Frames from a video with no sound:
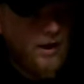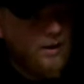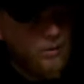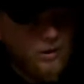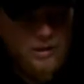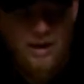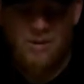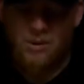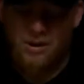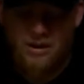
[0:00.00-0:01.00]
It
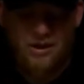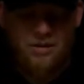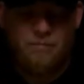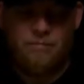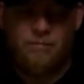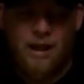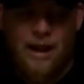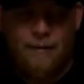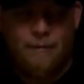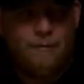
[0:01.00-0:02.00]
was a good laugh.